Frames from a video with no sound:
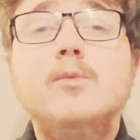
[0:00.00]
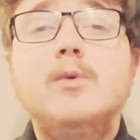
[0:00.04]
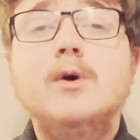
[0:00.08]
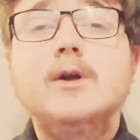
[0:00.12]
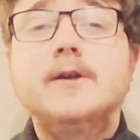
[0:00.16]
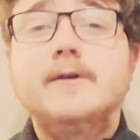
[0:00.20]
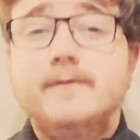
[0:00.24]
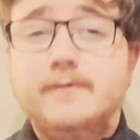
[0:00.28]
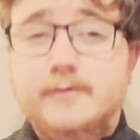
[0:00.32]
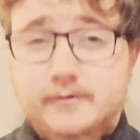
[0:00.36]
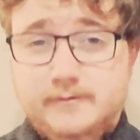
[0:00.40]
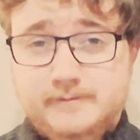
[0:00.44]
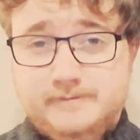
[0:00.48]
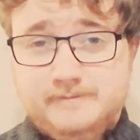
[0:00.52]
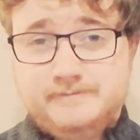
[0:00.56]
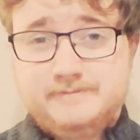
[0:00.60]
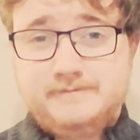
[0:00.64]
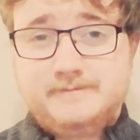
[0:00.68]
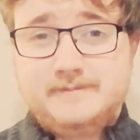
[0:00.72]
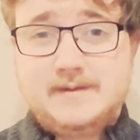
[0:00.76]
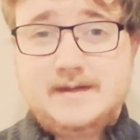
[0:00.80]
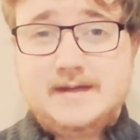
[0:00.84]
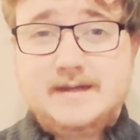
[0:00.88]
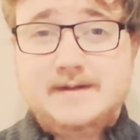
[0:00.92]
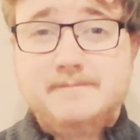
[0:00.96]
wonderful
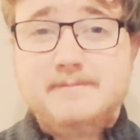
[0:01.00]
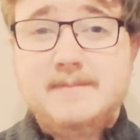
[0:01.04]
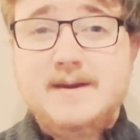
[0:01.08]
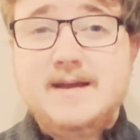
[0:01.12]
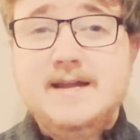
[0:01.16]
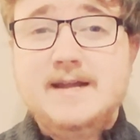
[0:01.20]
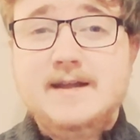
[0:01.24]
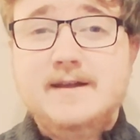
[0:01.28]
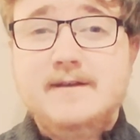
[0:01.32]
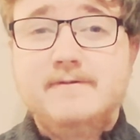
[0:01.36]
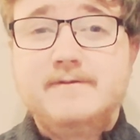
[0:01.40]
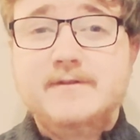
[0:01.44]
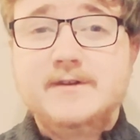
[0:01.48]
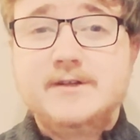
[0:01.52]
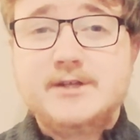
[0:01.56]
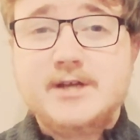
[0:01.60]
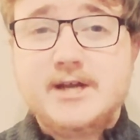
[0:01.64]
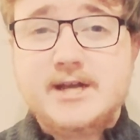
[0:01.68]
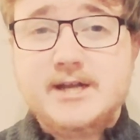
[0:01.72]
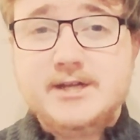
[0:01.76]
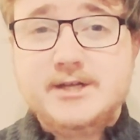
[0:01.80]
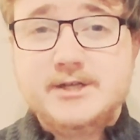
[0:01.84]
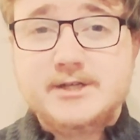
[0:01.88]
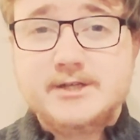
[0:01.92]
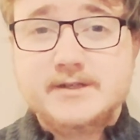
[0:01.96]
and make the
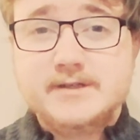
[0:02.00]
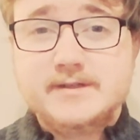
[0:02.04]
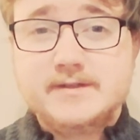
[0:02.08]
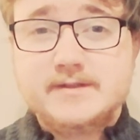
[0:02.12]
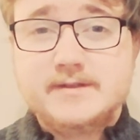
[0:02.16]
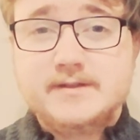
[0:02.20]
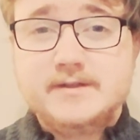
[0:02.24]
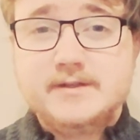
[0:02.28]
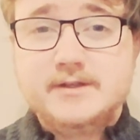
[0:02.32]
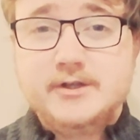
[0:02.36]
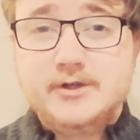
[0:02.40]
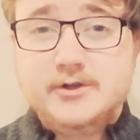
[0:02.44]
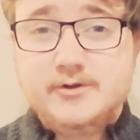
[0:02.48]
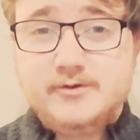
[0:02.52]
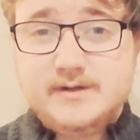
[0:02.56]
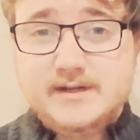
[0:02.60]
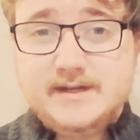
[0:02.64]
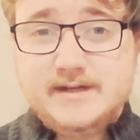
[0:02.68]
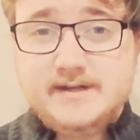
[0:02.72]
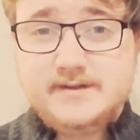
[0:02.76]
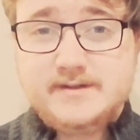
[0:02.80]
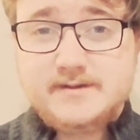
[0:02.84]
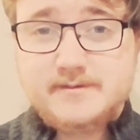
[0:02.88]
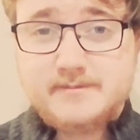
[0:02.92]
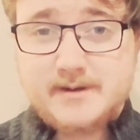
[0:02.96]
changes you
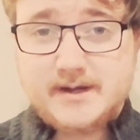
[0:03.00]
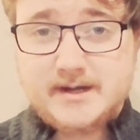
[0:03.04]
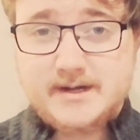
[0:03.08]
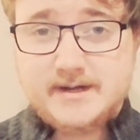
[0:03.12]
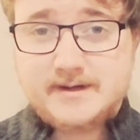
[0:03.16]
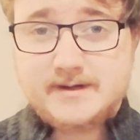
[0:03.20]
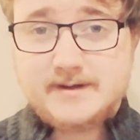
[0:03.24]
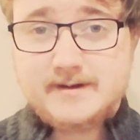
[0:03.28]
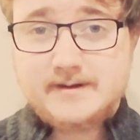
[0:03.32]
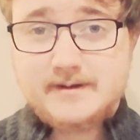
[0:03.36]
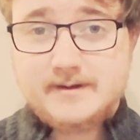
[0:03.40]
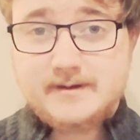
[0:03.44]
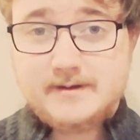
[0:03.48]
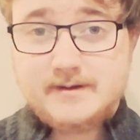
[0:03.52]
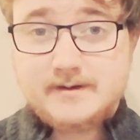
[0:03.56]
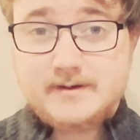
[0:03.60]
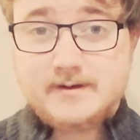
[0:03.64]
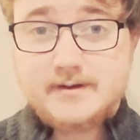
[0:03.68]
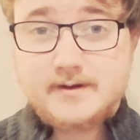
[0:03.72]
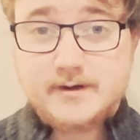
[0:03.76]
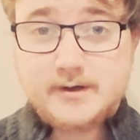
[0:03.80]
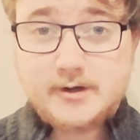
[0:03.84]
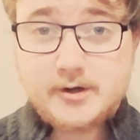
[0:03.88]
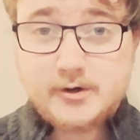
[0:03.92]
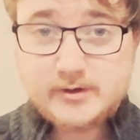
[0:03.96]
need to make.
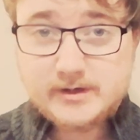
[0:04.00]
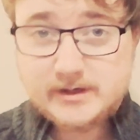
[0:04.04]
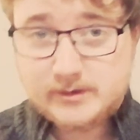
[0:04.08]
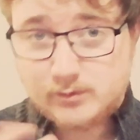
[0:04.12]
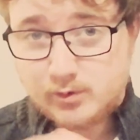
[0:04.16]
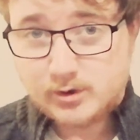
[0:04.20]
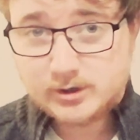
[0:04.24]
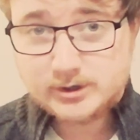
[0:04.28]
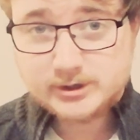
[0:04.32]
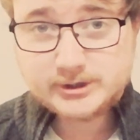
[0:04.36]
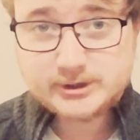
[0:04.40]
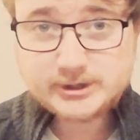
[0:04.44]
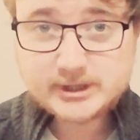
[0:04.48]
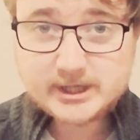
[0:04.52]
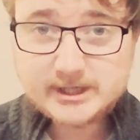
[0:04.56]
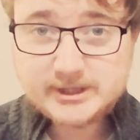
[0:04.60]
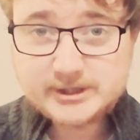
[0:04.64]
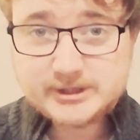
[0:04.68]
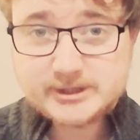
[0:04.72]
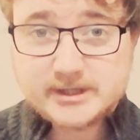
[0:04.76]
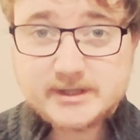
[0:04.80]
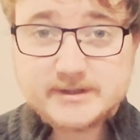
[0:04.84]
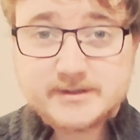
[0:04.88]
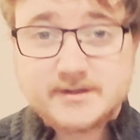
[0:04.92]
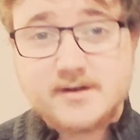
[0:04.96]
And only one
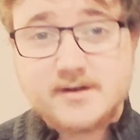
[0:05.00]
change at a